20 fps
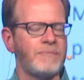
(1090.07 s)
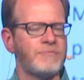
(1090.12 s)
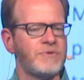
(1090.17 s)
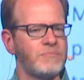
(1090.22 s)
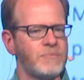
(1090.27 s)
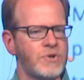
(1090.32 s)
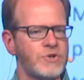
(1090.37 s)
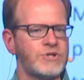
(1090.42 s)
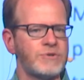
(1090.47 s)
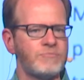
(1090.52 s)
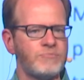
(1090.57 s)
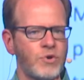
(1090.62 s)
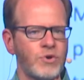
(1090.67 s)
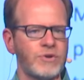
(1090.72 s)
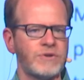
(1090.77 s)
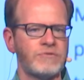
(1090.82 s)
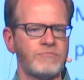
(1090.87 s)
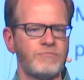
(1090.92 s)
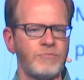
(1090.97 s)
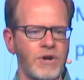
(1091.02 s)
the most
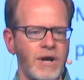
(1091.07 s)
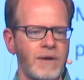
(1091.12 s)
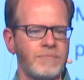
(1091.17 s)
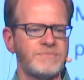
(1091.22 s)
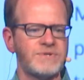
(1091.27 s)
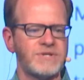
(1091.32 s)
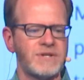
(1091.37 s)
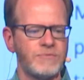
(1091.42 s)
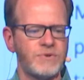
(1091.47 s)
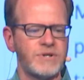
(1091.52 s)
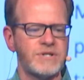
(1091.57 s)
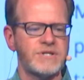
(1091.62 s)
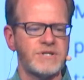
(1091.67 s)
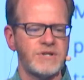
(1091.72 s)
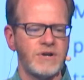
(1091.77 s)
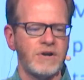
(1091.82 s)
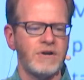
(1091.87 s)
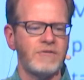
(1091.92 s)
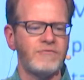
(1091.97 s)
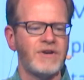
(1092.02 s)
important problems they want to
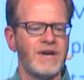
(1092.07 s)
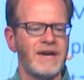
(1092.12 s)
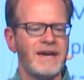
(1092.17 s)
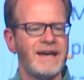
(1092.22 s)
solve,